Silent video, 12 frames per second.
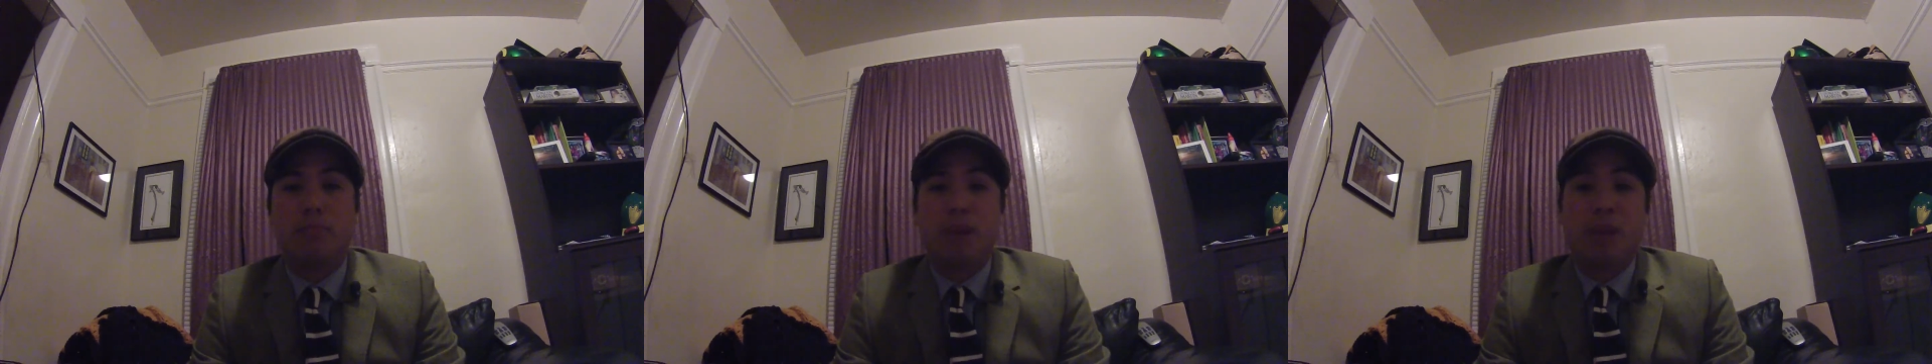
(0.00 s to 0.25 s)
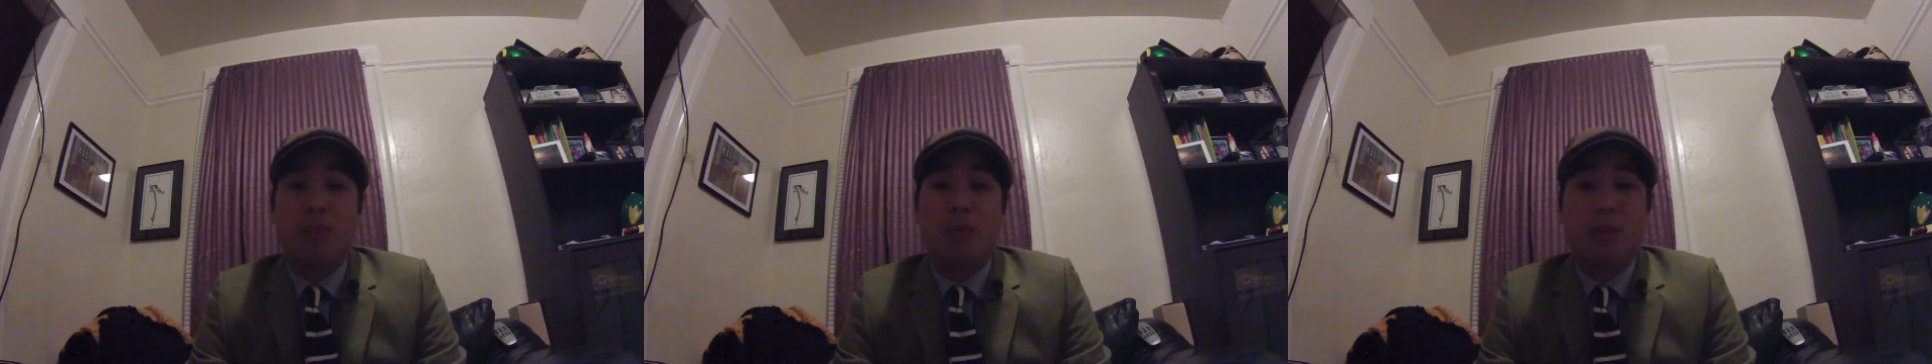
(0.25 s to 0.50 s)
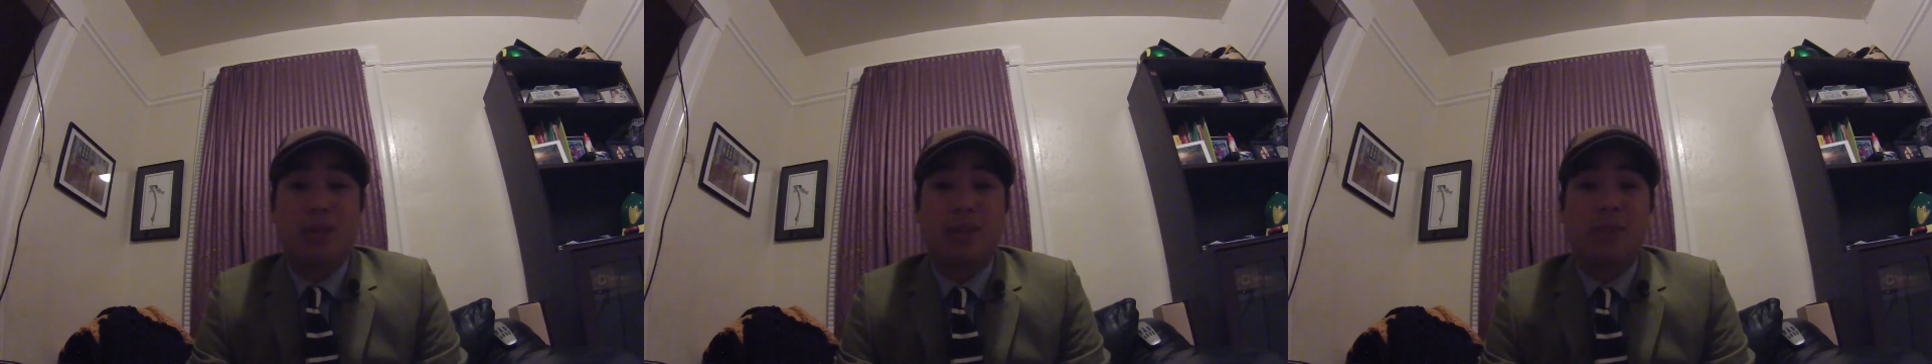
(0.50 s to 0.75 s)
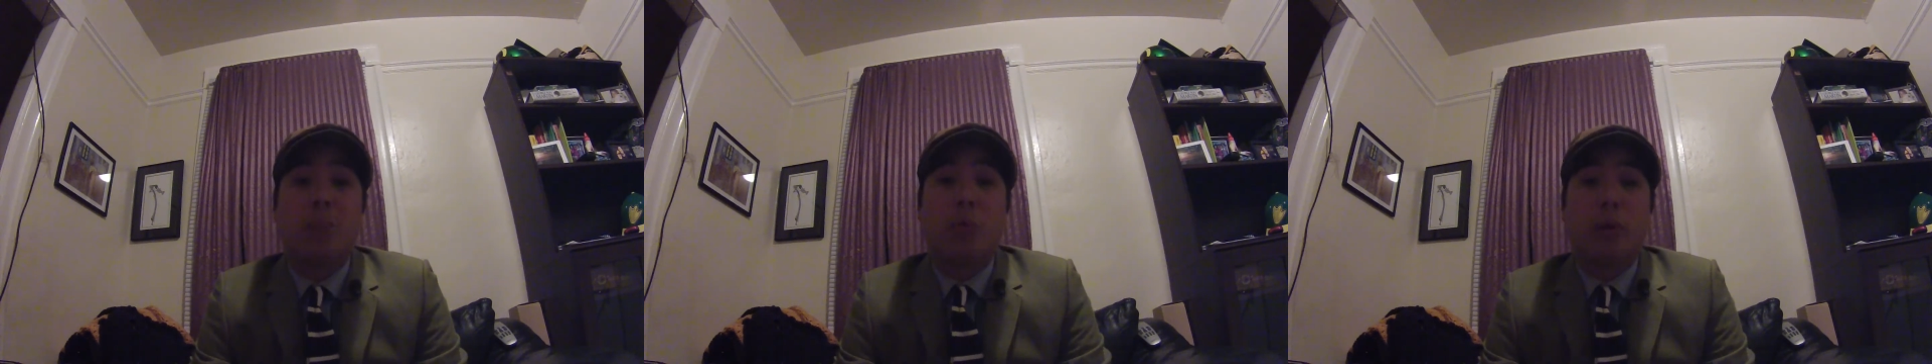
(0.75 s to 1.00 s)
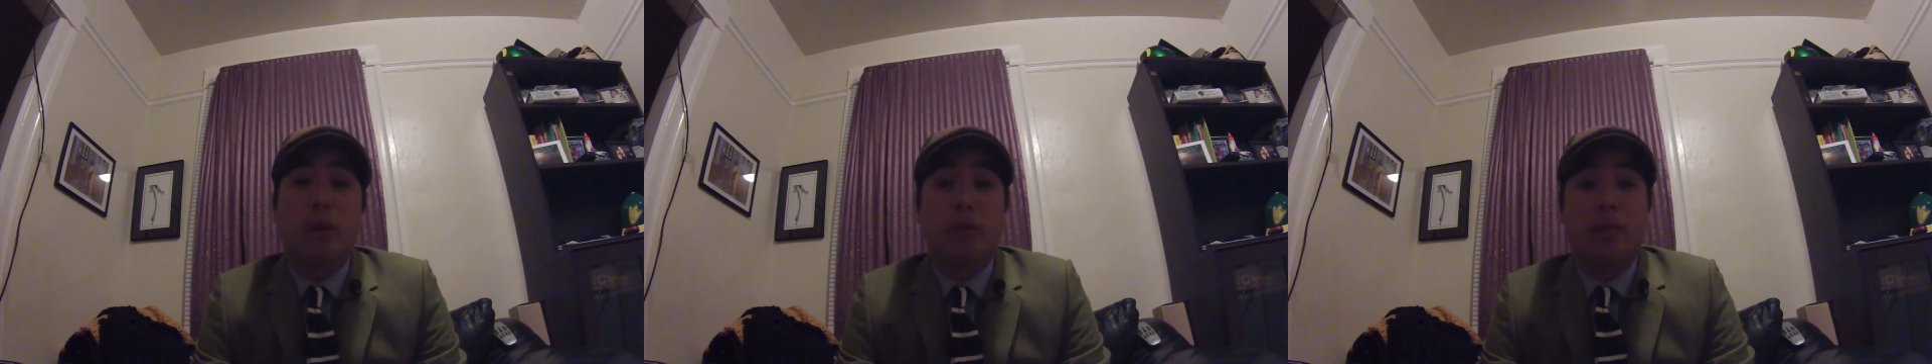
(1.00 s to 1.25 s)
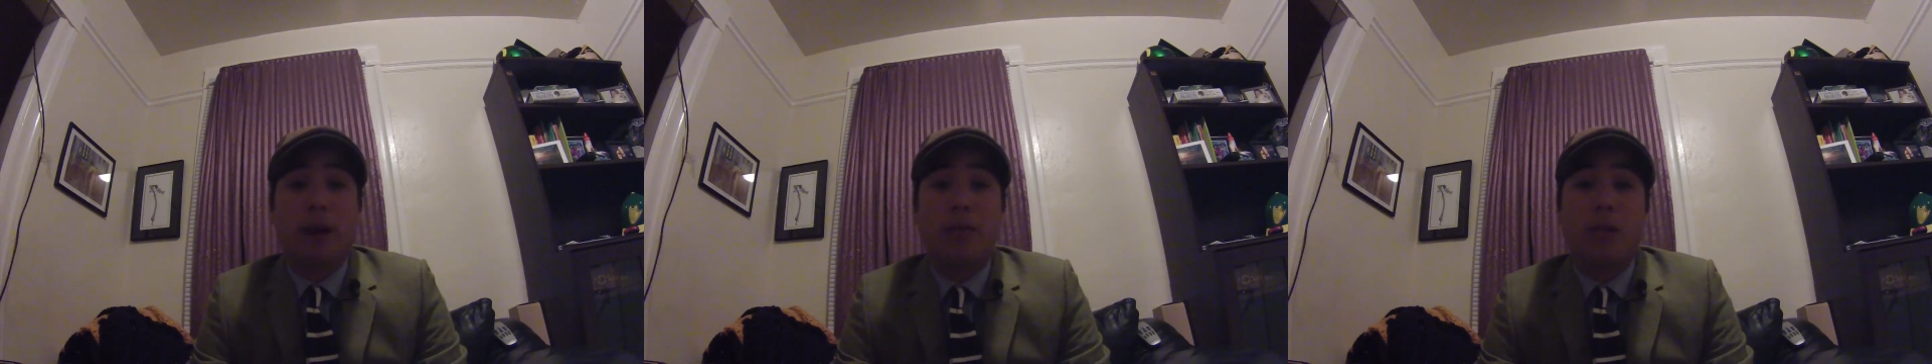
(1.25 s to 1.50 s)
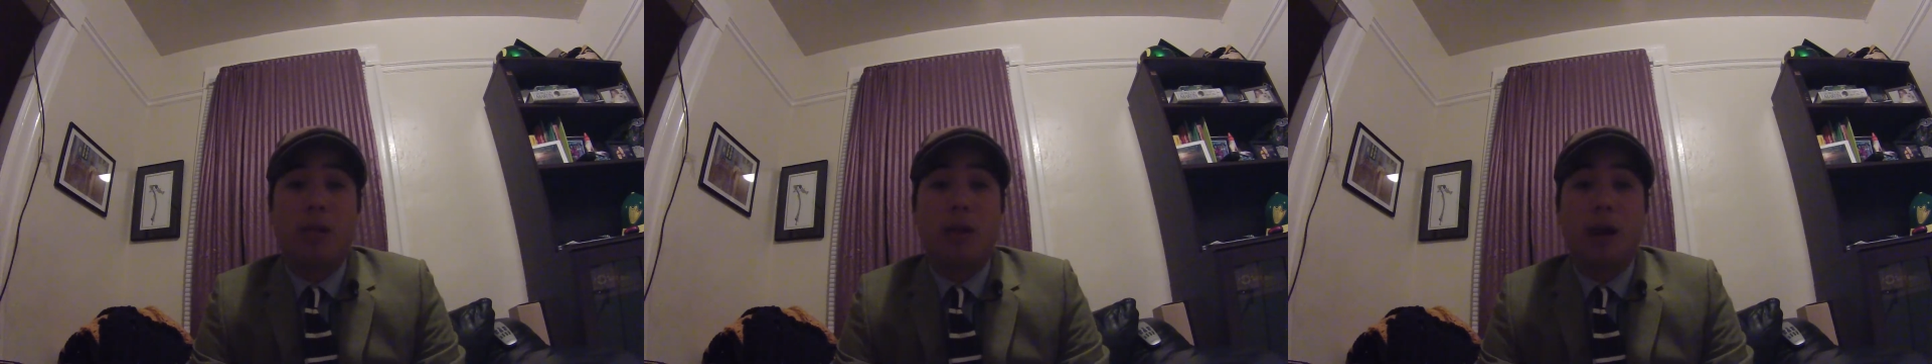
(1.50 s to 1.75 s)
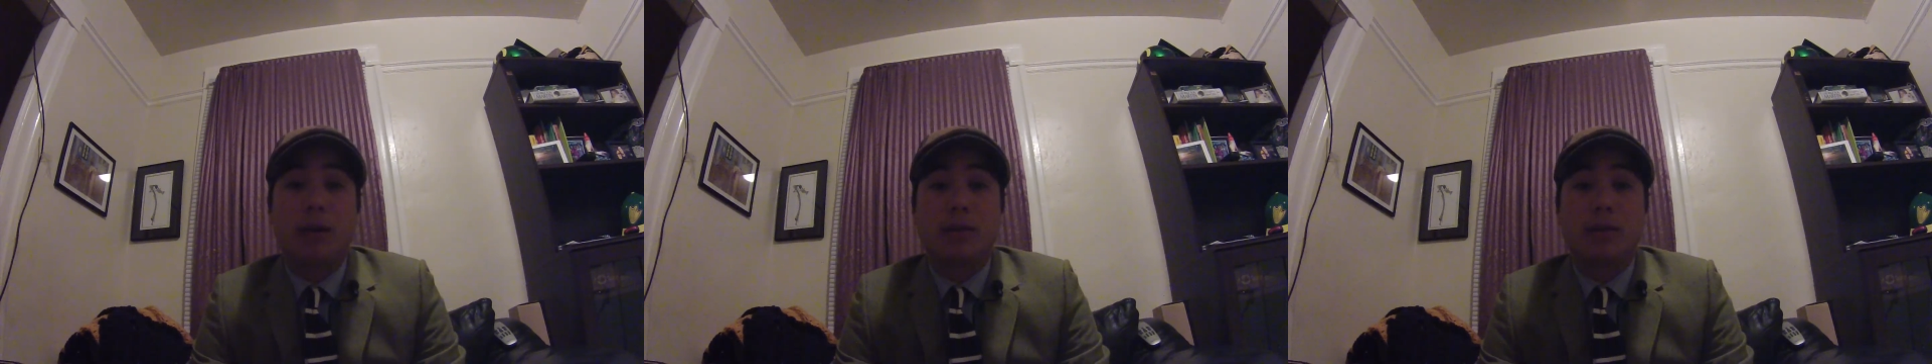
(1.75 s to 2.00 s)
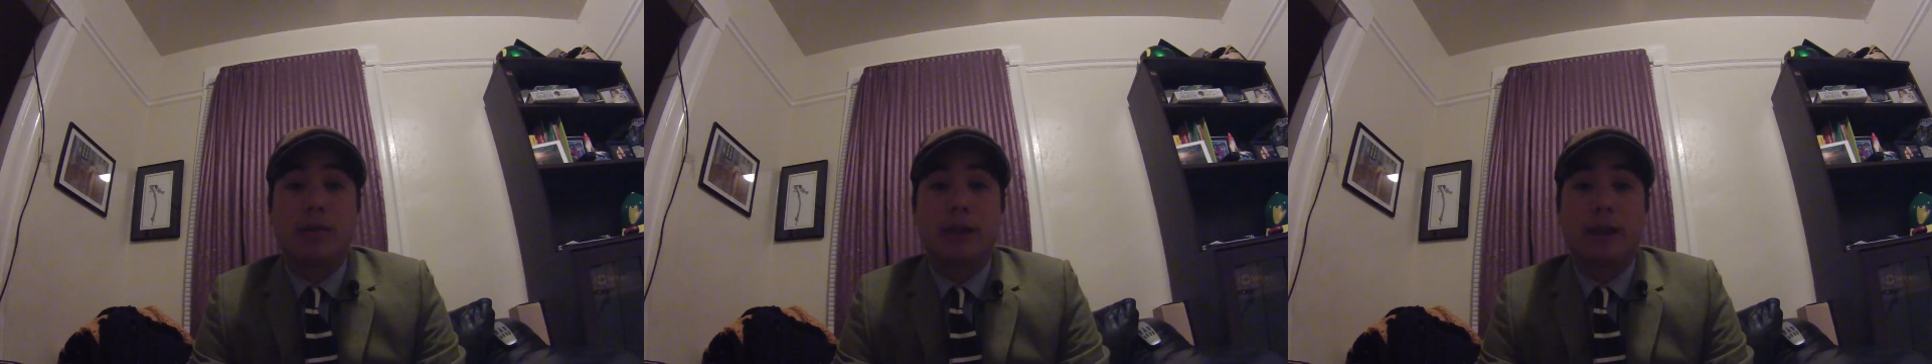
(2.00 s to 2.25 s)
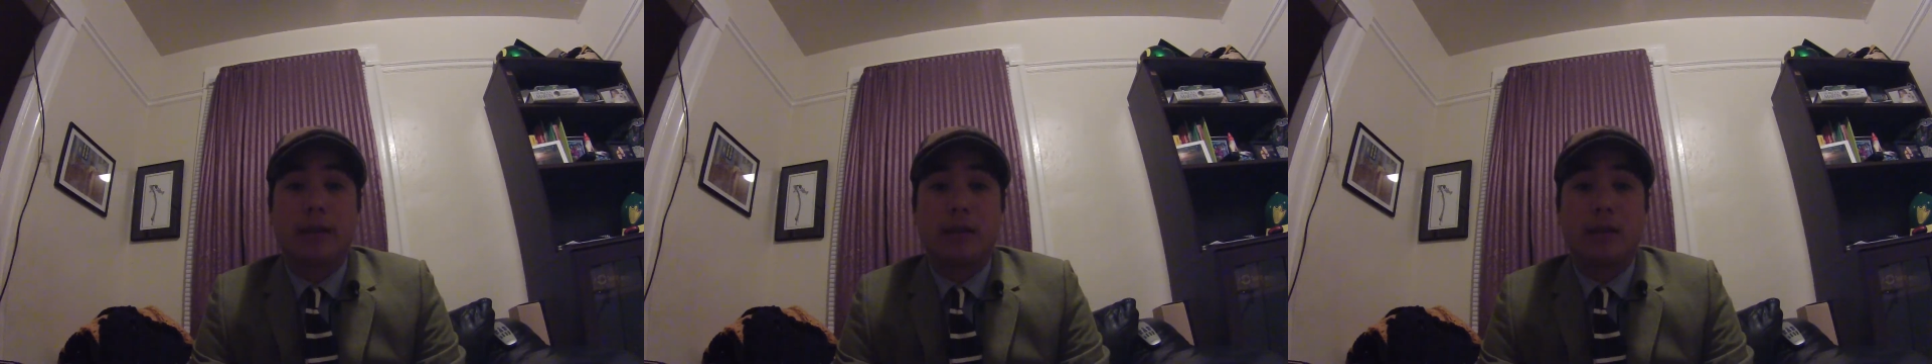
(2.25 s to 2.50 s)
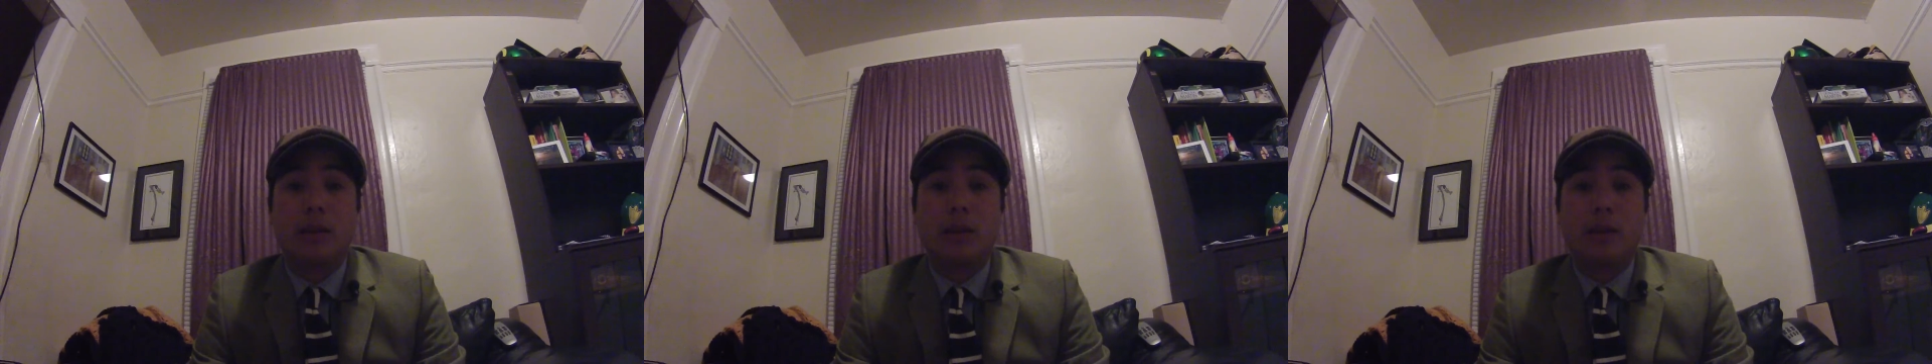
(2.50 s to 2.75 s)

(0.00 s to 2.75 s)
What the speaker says: being more disappointed about the loss and the fact that,